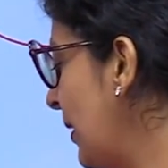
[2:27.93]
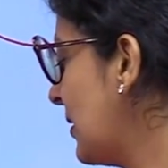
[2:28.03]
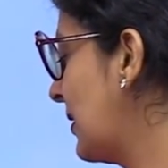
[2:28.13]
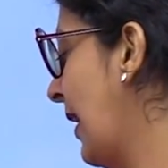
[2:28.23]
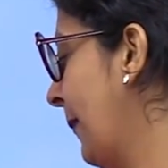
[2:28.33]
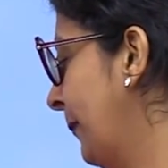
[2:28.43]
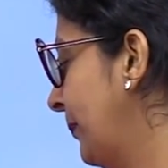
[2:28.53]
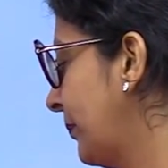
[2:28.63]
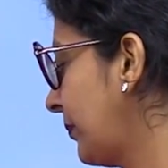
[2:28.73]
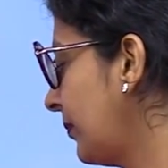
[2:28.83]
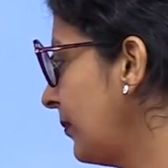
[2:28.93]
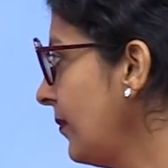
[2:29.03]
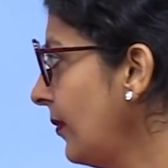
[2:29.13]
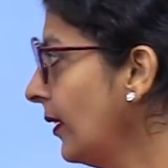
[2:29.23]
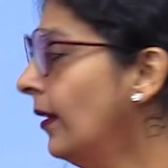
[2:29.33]
be same.
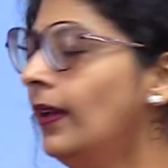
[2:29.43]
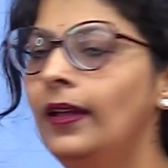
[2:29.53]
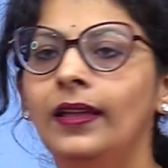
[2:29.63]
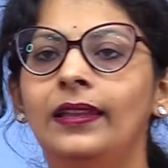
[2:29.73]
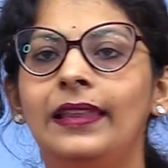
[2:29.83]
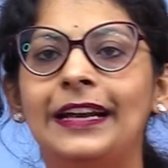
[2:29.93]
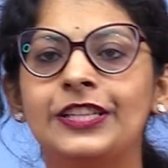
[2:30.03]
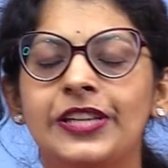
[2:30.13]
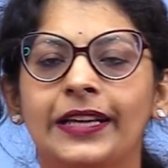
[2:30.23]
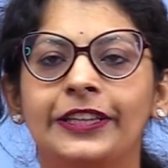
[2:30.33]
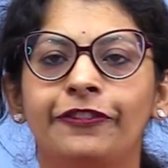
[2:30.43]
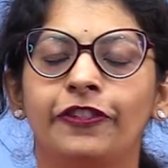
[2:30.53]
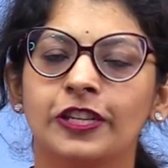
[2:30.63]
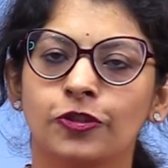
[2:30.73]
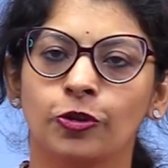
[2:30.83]
Let's check the
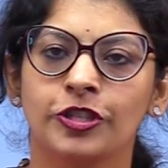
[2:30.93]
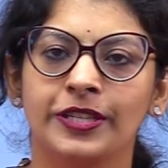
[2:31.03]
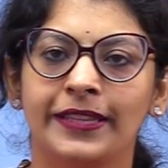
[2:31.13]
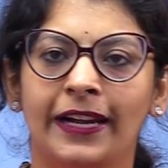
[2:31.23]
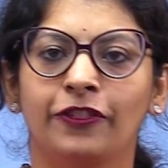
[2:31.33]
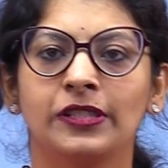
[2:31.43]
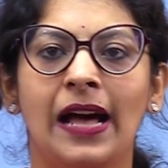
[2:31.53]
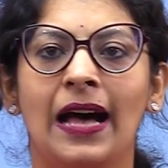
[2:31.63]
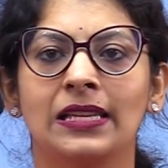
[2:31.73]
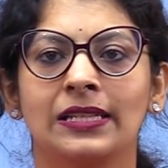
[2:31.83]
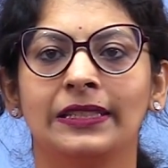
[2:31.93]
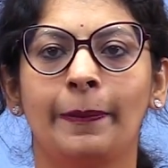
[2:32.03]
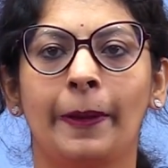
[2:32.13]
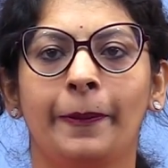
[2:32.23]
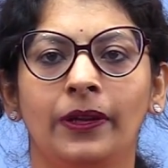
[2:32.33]
first question that was asked in
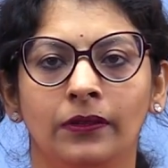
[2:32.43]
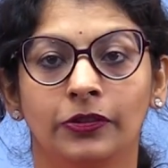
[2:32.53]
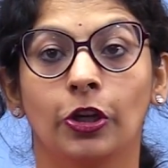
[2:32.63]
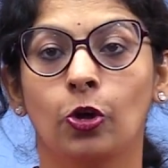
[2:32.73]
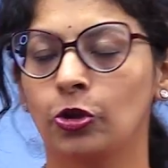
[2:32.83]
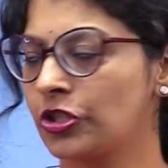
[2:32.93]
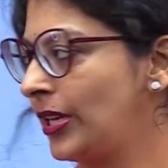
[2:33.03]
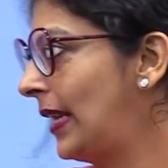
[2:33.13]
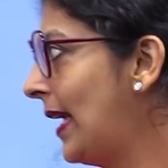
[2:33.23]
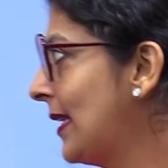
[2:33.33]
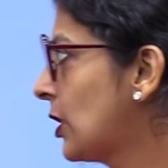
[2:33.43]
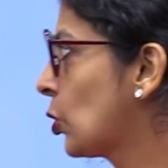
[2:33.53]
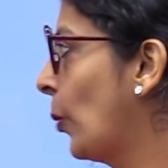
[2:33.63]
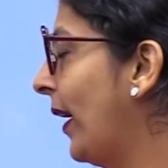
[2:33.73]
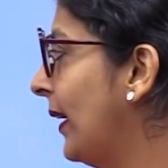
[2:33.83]
the paper. The question is
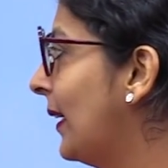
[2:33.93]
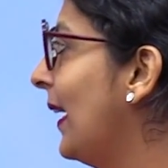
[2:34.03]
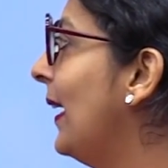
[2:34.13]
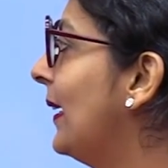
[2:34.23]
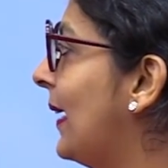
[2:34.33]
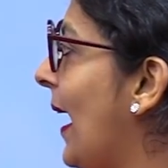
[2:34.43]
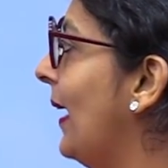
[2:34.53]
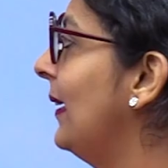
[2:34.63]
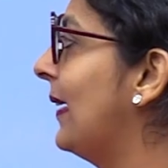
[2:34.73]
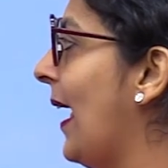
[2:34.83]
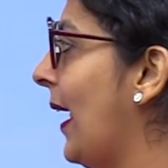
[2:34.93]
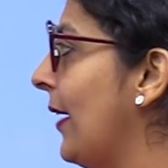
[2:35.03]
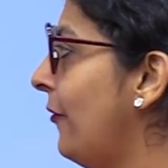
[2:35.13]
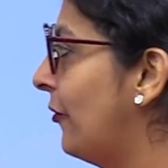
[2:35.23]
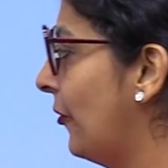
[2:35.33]
20, 10,
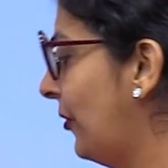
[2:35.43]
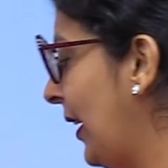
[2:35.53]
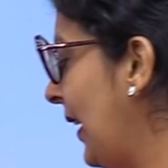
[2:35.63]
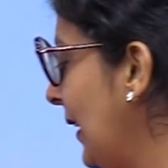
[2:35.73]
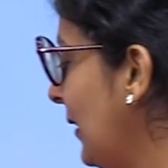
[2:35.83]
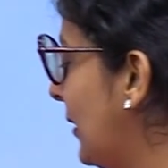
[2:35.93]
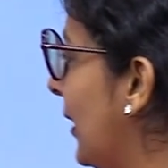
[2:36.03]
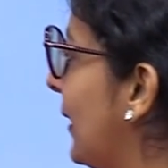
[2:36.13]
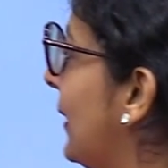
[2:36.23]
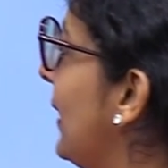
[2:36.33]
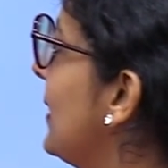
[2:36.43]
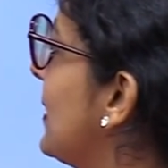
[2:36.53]
10, 15, 30,